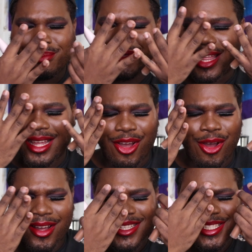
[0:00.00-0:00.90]

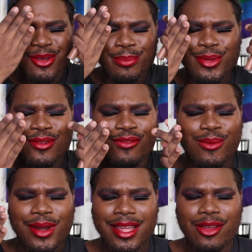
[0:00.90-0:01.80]
oh, it's so beautiful
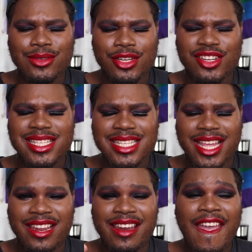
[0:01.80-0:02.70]
when it goes on your
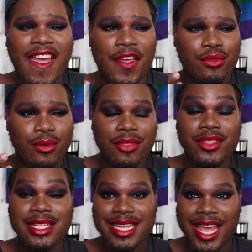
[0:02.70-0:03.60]
skin. And throughout
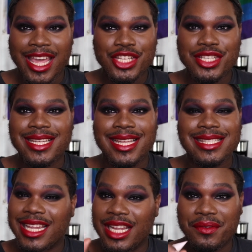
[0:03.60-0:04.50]
the day, it just
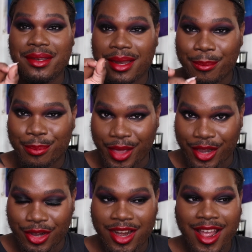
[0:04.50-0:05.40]
gets even
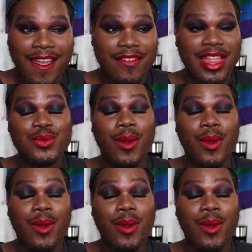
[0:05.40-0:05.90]
better. And that's